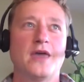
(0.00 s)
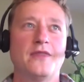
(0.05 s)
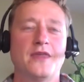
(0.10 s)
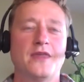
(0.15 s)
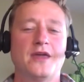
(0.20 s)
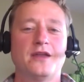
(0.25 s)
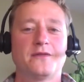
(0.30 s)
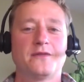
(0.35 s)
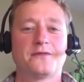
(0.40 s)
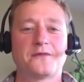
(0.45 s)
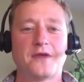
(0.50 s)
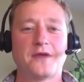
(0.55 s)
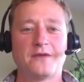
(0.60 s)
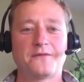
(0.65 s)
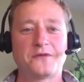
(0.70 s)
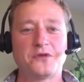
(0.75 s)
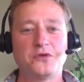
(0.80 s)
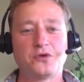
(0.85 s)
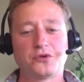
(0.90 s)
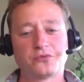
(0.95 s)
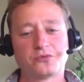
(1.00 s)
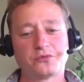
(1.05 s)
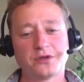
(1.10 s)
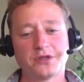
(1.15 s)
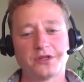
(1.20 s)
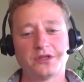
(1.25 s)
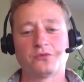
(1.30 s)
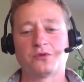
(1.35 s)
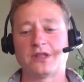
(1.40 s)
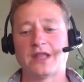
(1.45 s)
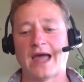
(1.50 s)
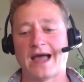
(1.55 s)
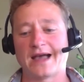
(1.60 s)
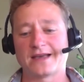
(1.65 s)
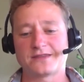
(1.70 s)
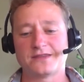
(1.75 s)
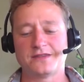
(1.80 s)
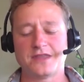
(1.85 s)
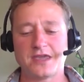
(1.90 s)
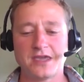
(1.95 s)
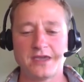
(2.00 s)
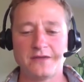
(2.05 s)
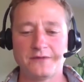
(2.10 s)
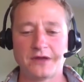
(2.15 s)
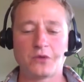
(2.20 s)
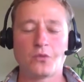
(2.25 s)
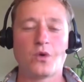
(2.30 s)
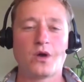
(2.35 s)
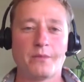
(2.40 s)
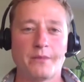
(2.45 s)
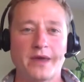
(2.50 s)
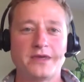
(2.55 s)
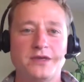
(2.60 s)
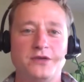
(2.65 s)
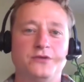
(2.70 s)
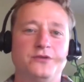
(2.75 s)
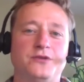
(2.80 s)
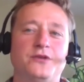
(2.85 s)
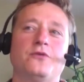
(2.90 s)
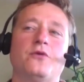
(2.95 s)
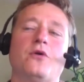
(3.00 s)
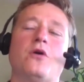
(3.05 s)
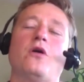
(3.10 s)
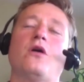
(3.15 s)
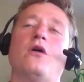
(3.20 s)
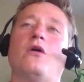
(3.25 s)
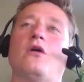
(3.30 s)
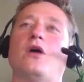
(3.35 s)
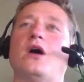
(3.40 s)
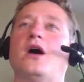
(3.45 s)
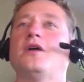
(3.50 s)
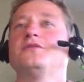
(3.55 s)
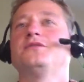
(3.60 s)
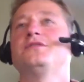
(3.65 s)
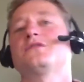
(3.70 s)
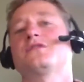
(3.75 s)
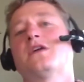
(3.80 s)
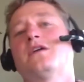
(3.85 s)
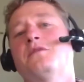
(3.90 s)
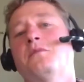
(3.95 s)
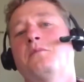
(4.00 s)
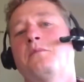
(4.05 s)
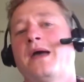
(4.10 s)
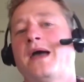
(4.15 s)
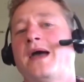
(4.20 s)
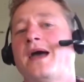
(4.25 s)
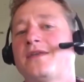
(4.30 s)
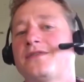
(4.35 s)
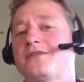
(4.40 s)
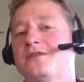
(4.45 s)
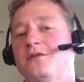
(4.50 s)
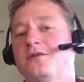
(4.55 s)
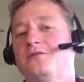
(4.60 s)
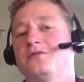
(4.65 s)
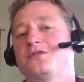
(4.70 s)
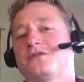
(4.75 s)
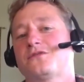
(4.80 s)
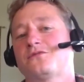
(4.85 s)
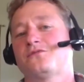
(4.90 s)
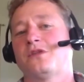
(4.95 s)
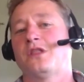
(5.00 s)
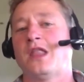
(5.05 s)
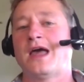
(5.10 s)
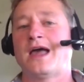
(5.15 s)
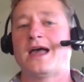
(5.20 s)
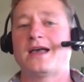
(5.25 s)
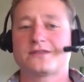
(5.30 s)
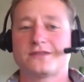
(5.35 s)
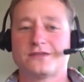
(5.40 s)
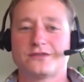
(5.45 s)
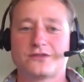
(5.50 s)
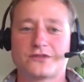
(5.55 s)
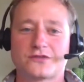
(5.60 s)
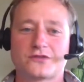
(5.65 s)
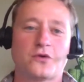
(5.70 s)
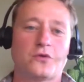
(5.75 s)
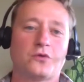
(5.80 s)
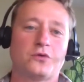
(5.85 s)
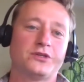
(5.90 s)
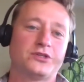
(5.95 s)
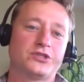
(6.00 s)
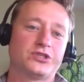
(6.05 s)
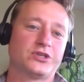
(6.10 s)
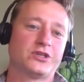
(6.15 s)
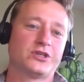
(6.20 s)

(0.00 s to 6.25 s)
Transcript: And then if you could really relax in the evening, what might you do? Oh, I would just have a bath and I would just relax and just totally